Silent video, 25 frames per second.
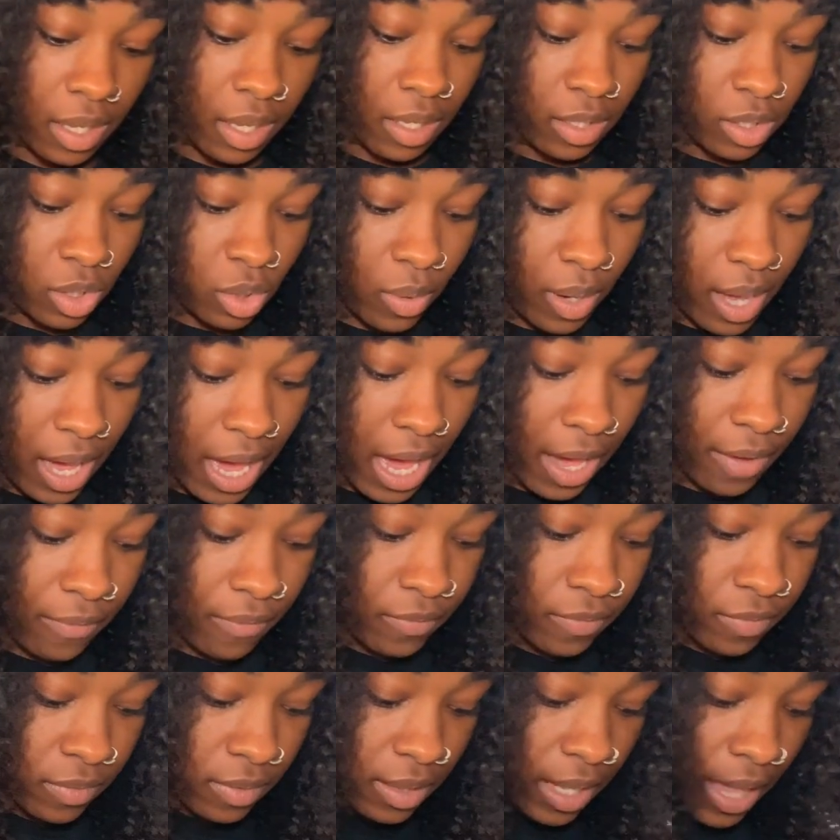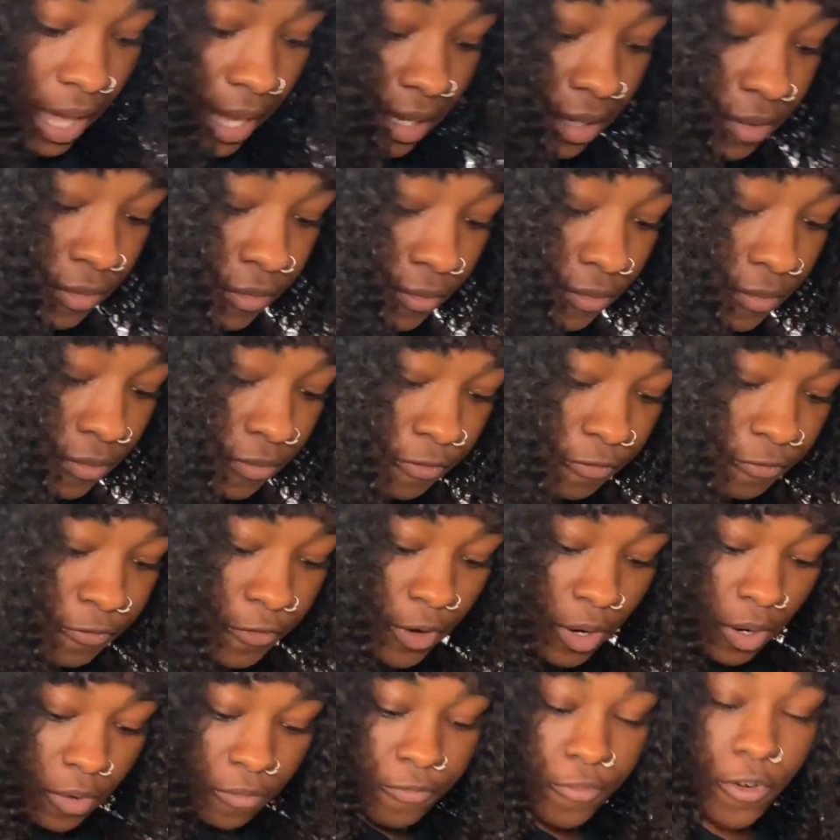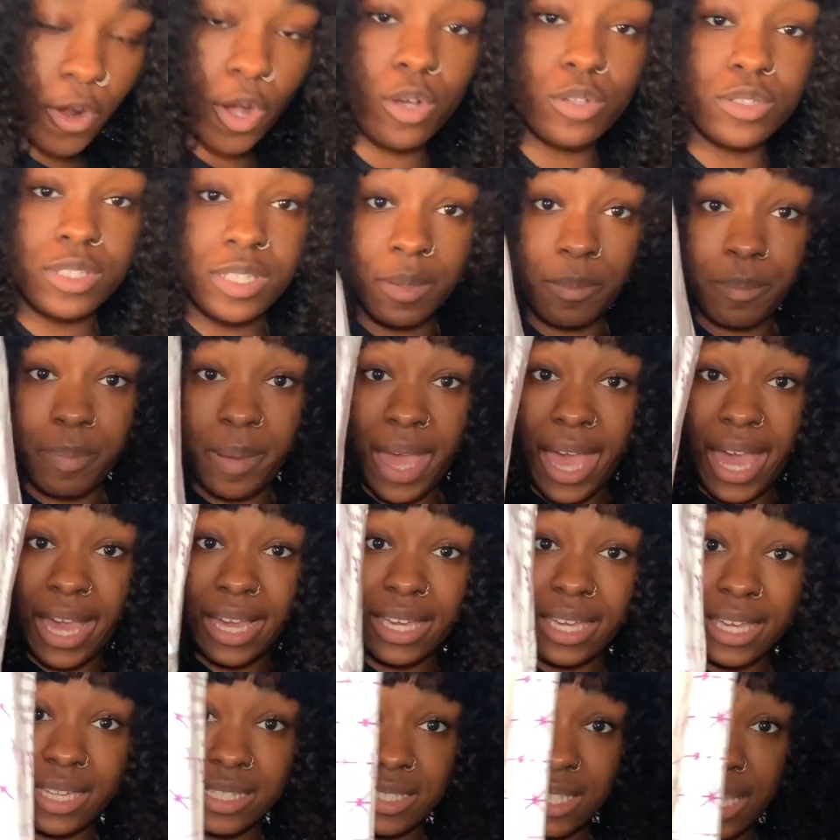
you have like frozen packets,